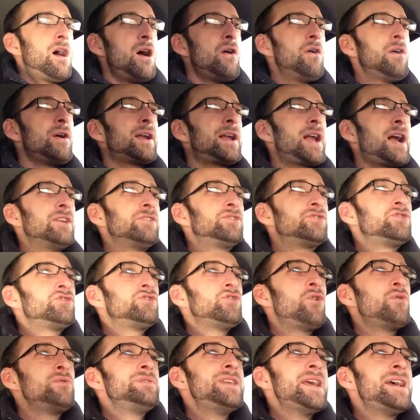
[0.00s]
Alright guys,
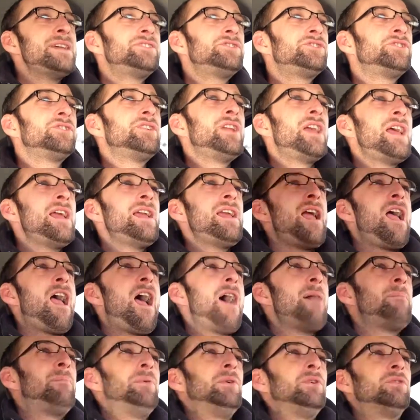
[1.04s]
so yesterday
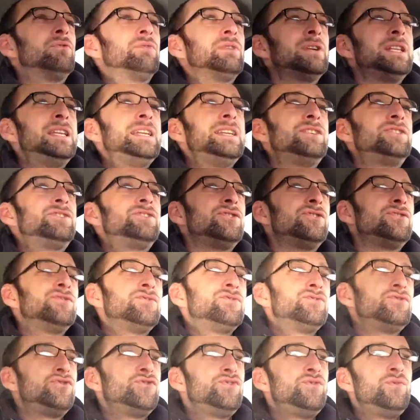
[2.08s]
Apple released
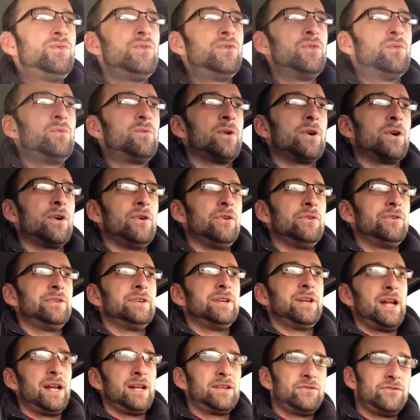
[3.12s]
to the world
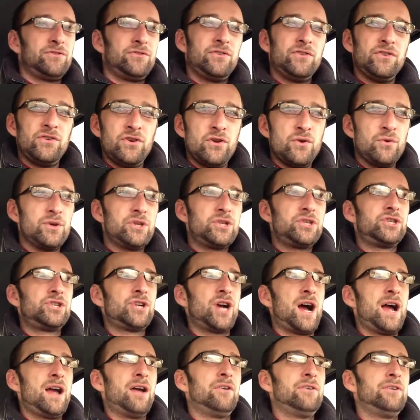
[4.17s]
its newest
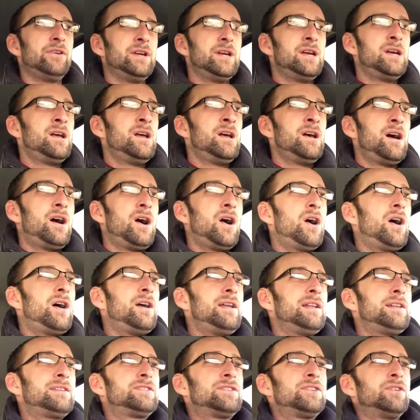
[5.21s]
child.
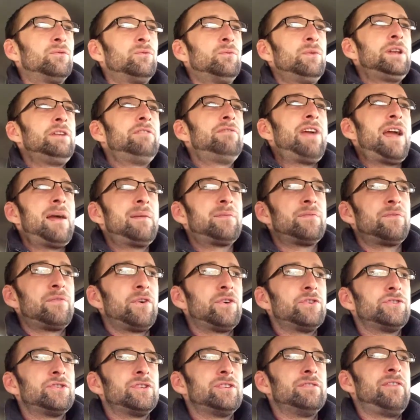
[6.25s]
It's the revamped
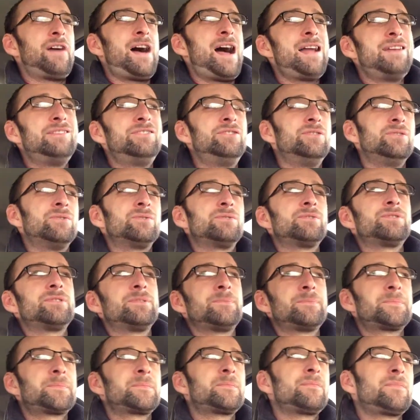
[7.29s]
version of iTunes.
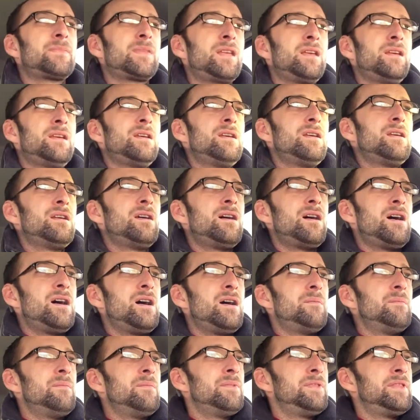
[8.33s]

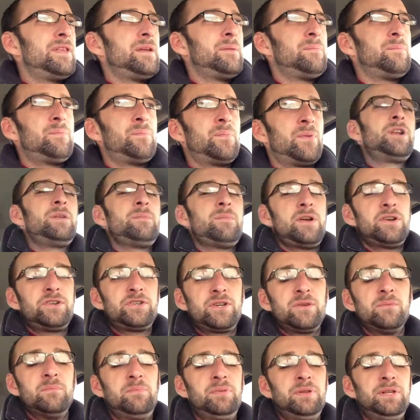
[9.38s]
They pretty much
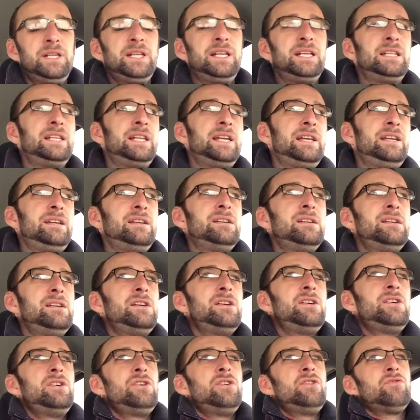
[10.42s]
completely
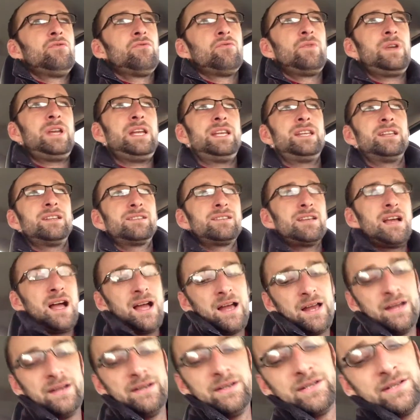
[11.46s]

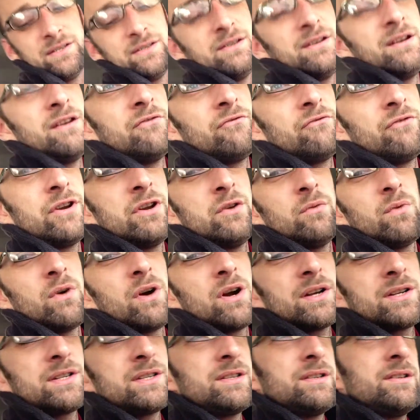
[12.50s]
redesigned and
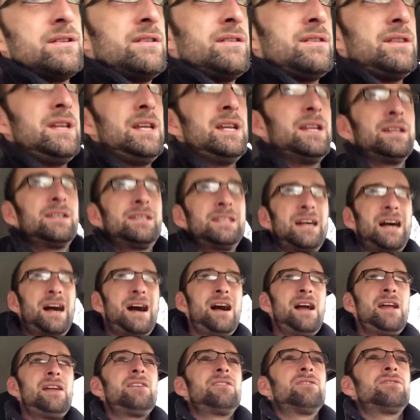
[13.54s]
reworked the
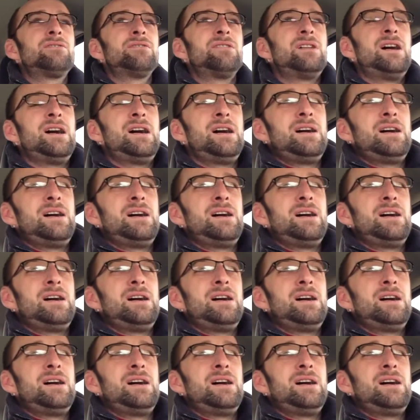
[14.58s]
entire